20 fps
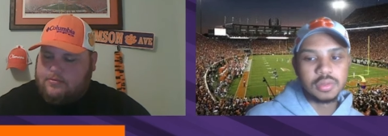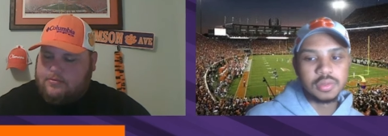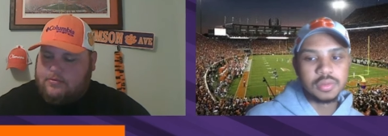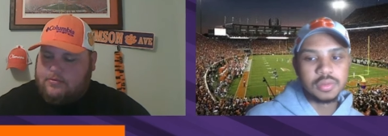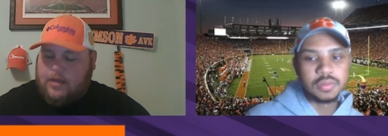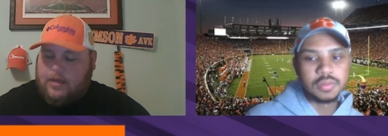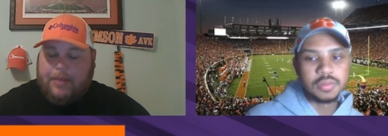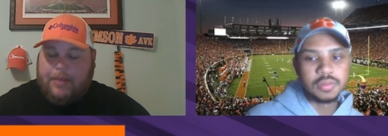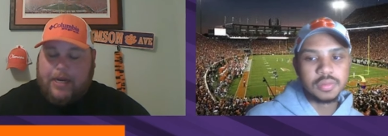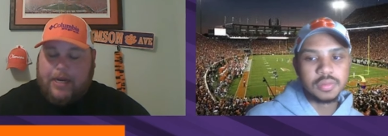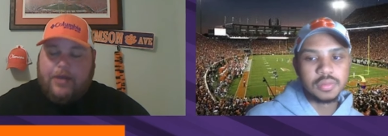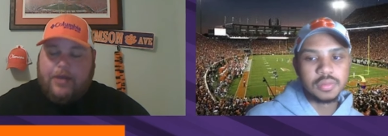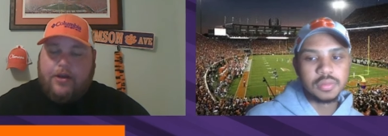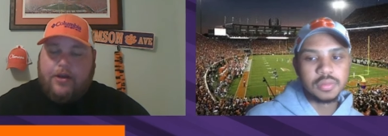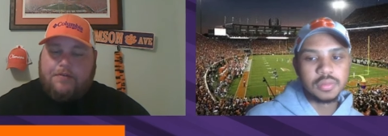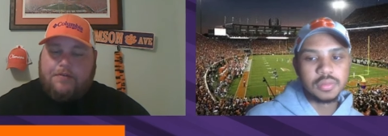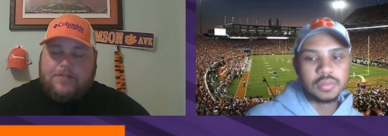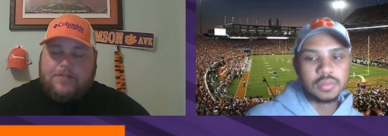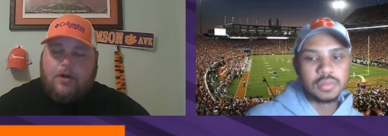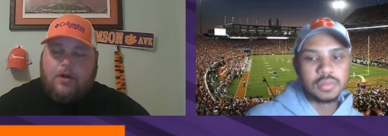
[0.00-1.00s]
Speaker 1: I mean, it could have
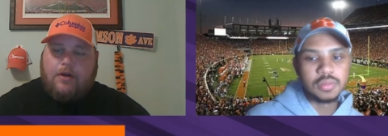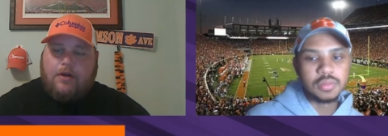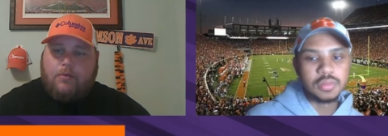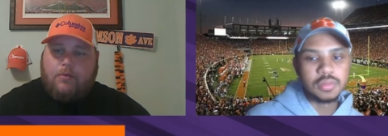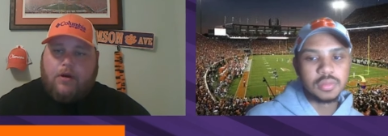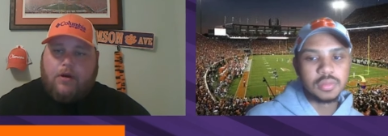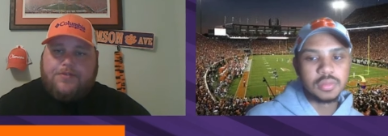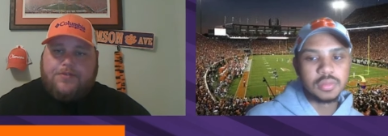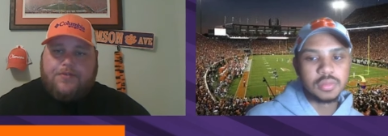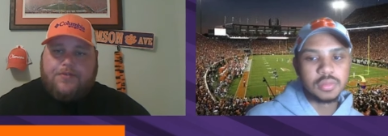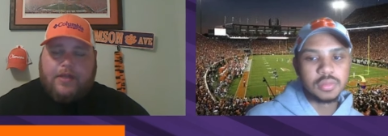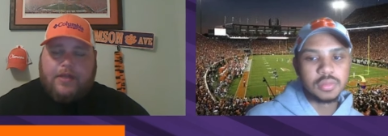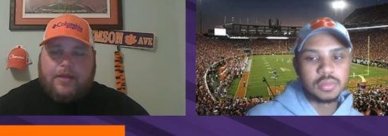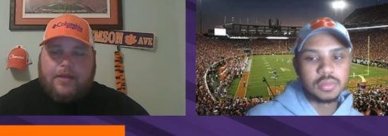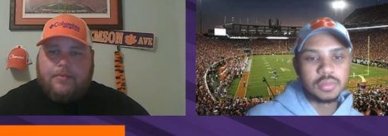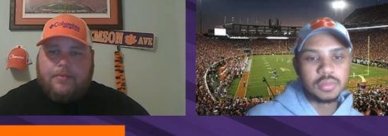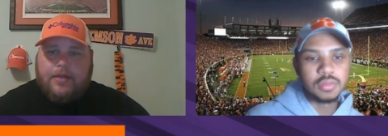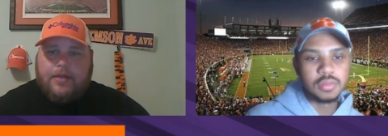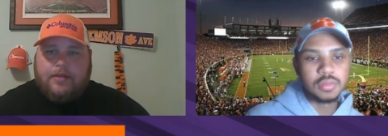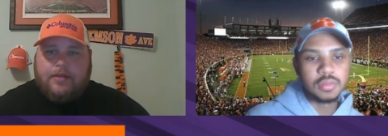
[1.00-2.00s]
started worse for them.
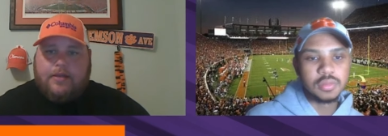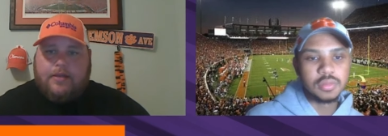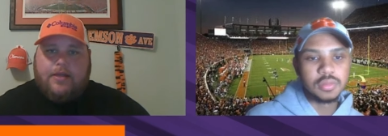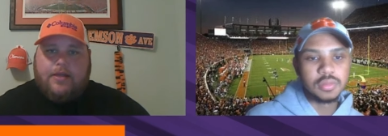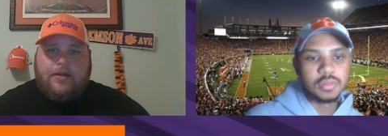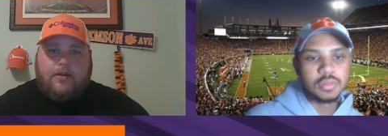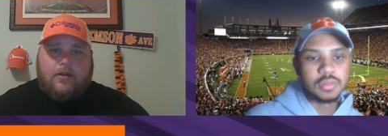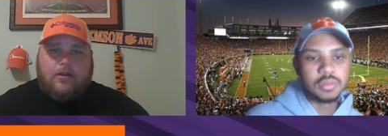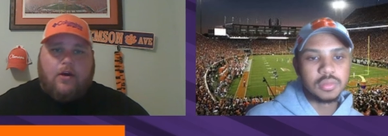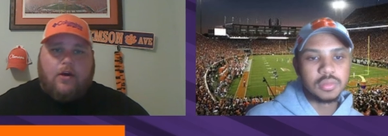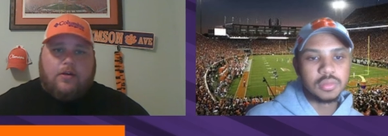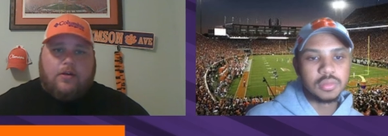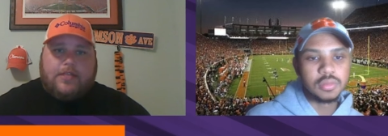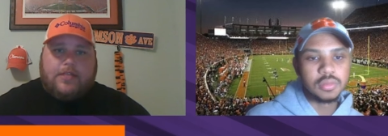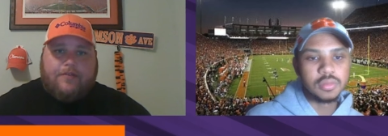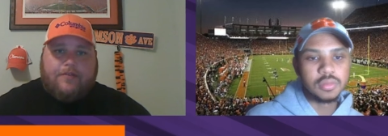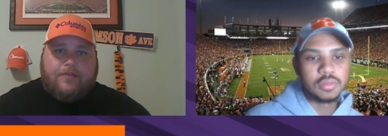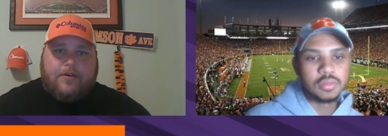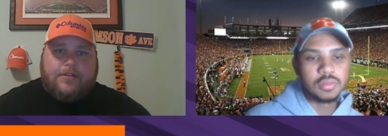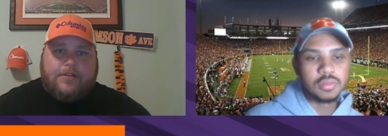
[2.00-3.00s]
They they could have lost that
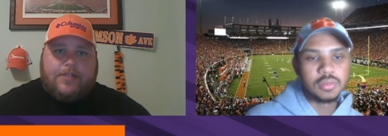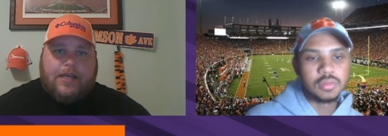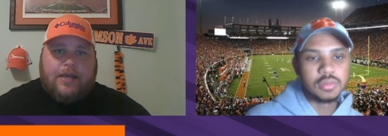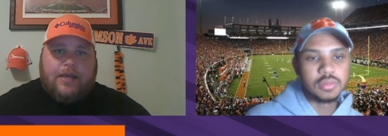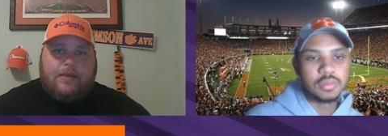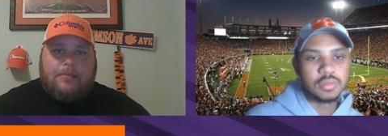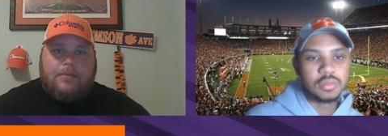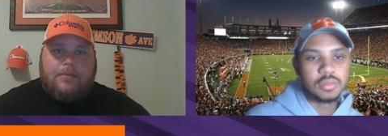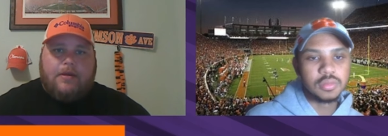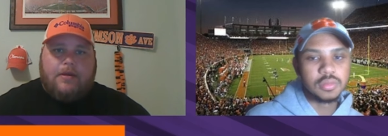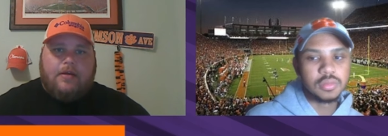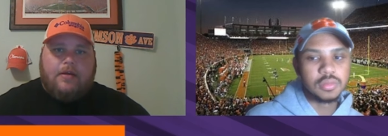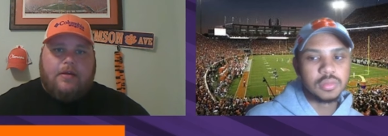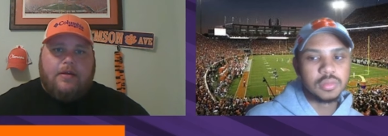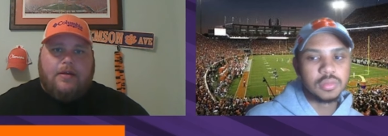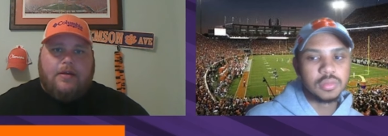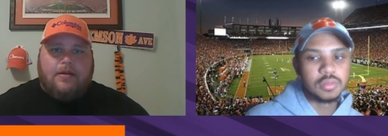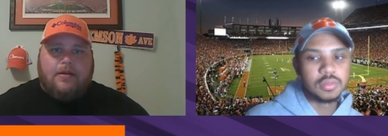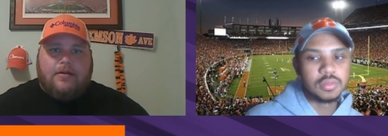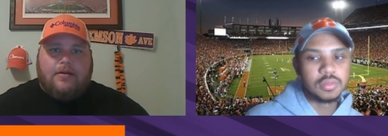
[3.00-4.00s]
first game,
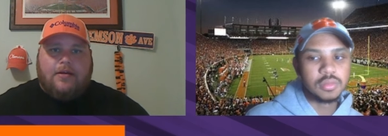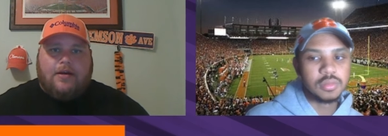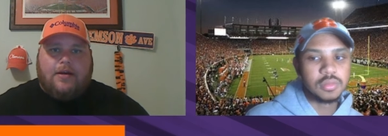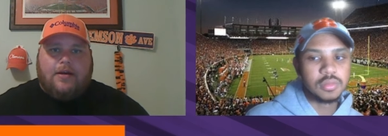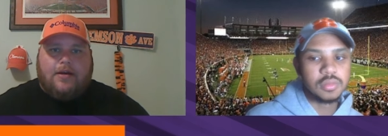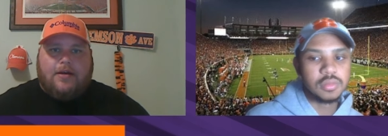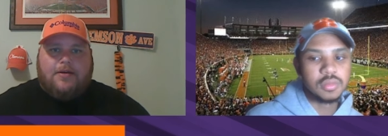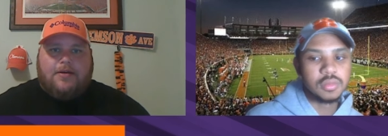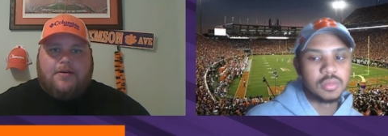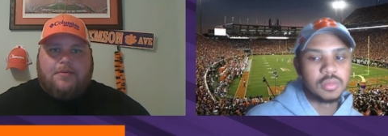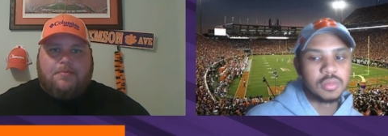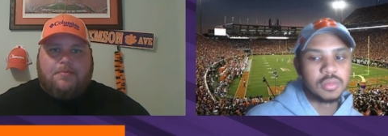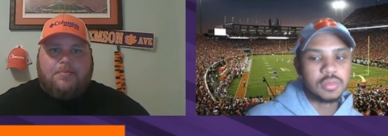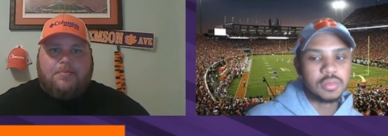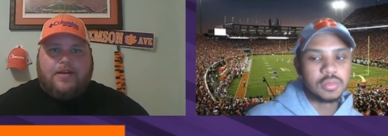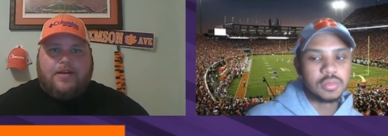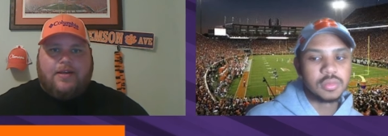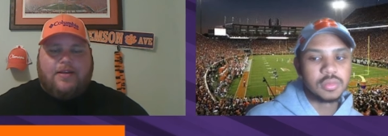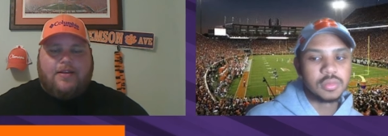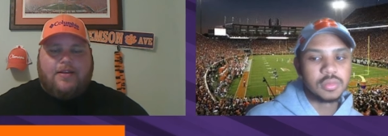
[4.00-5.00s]
uh,
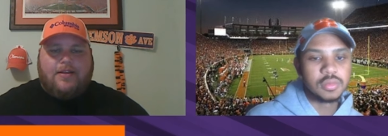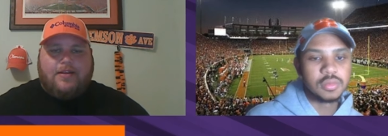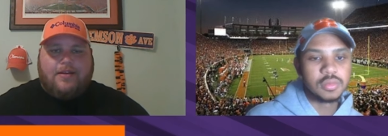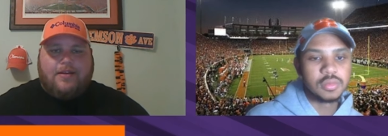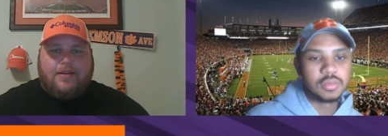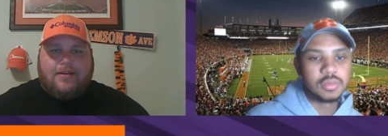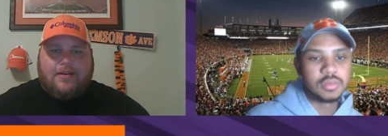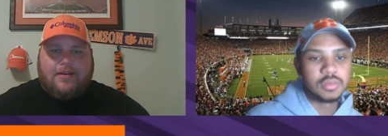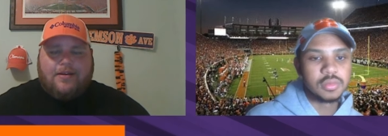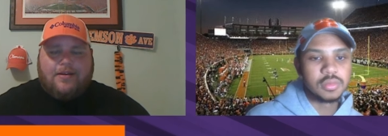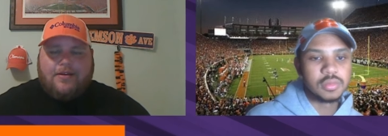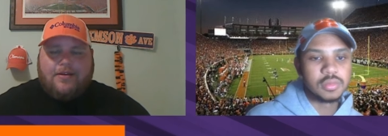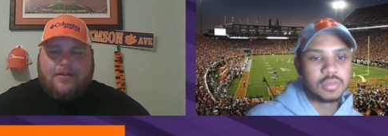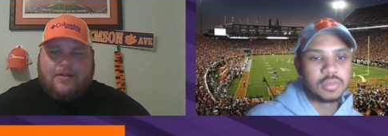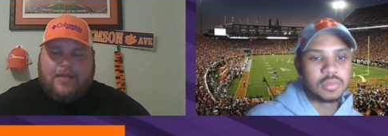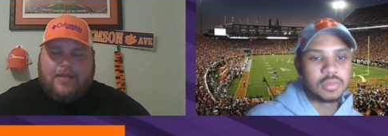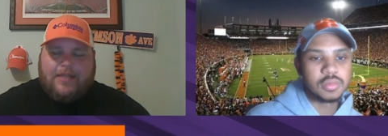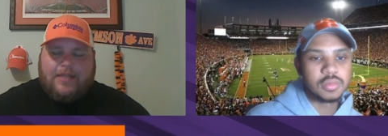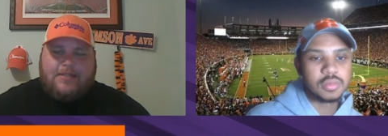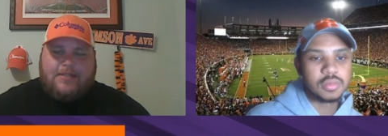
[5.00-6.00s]
but
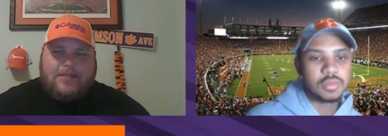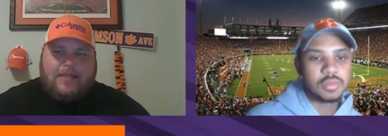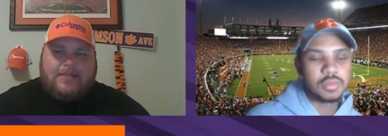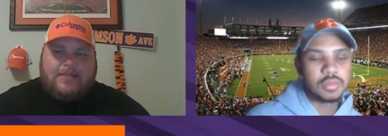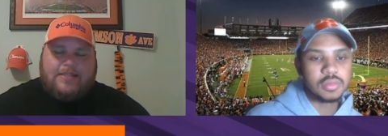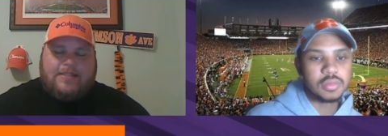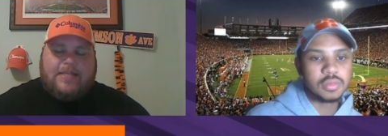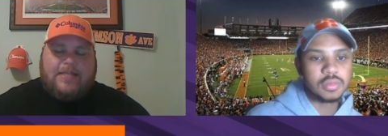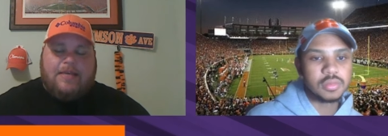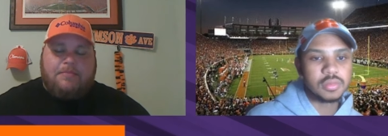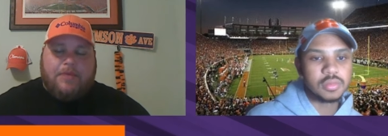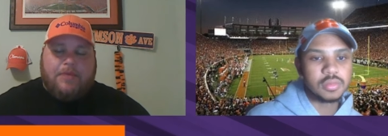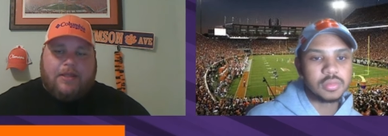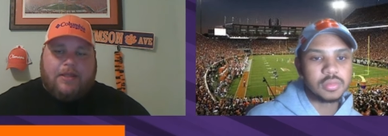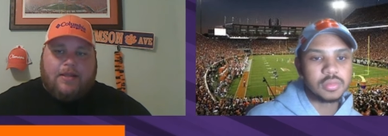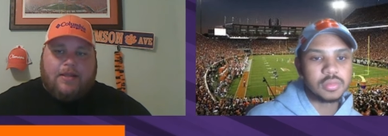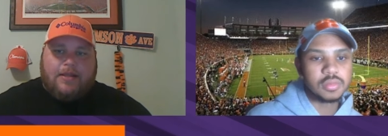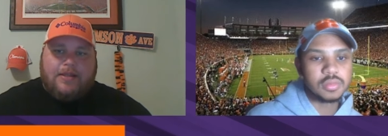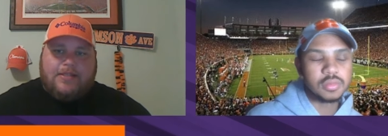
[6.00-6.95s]
it's it's seemingly the